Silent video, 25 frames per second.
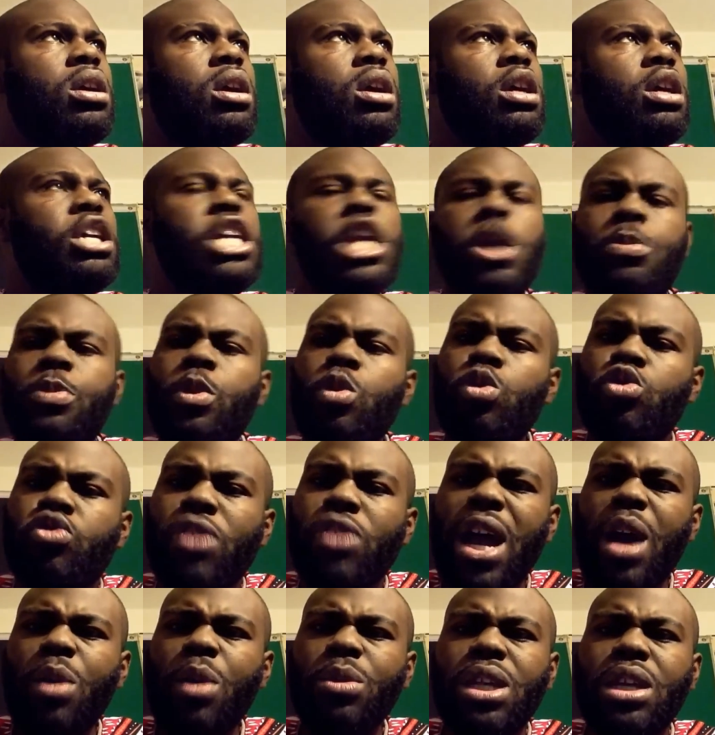Keep you
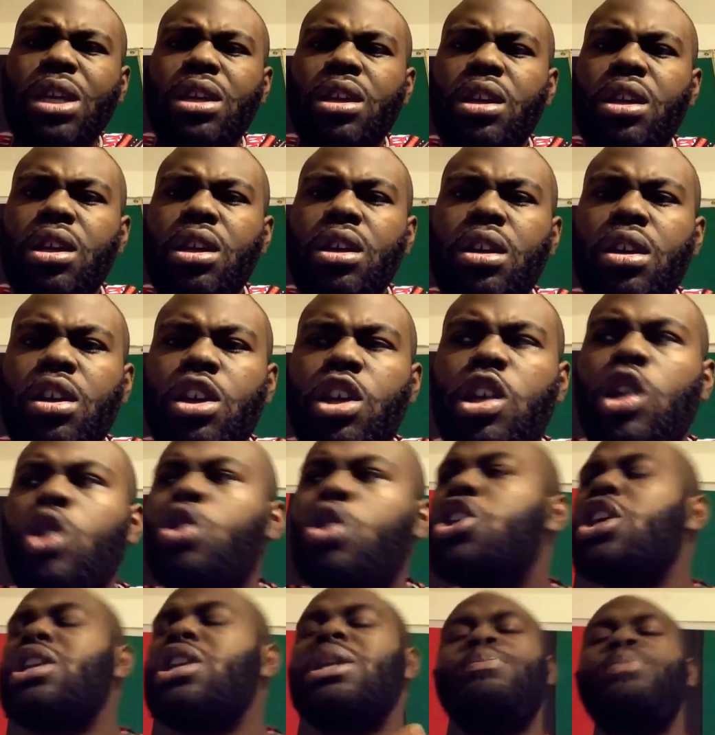grounded. You
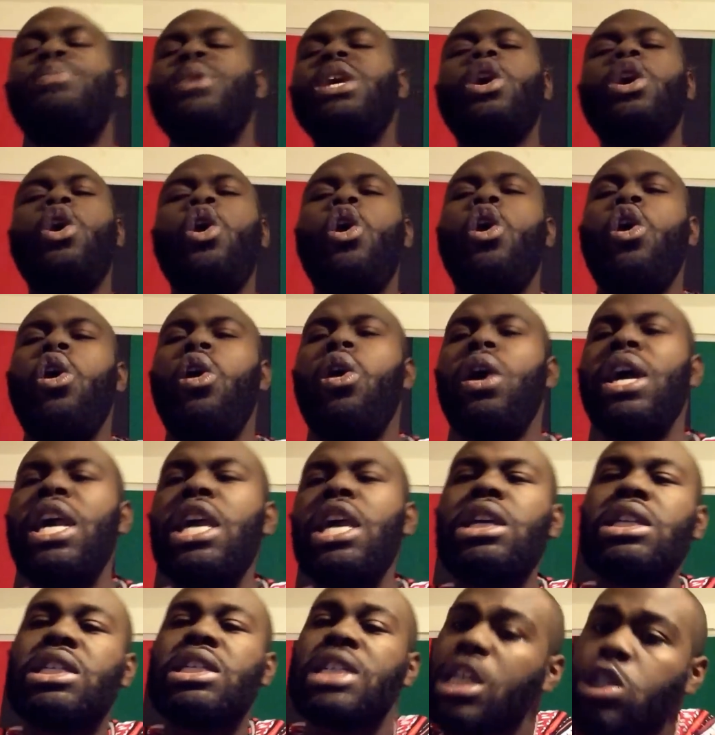shouldn't be all
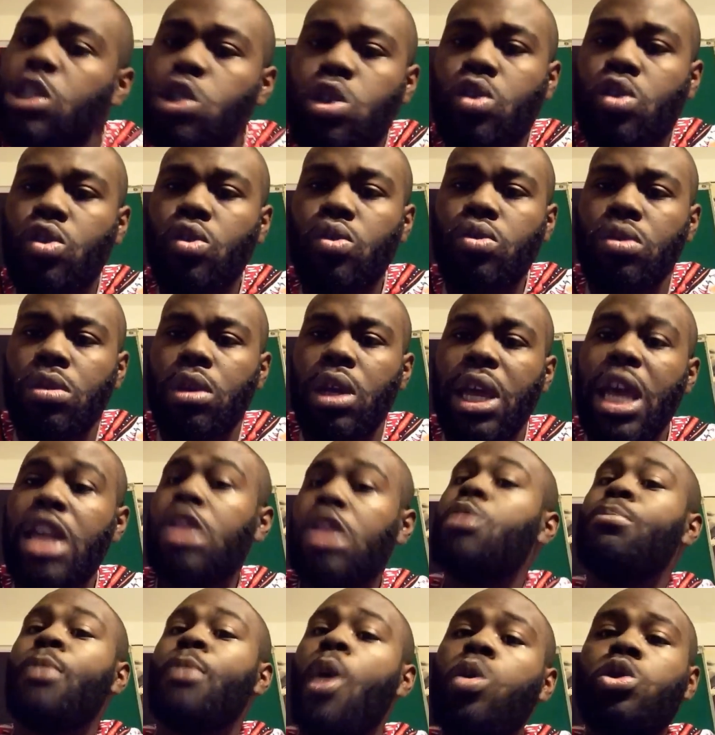egotistical and
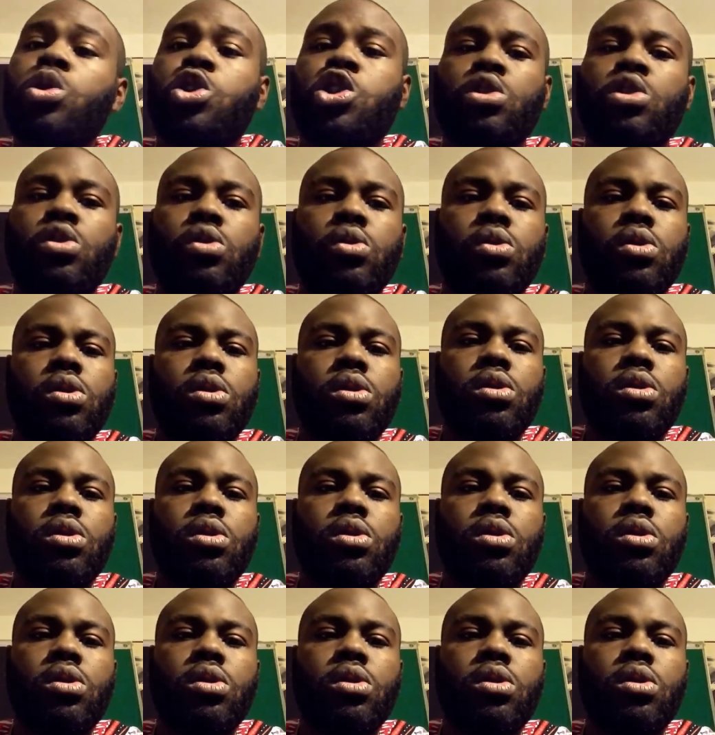emotional.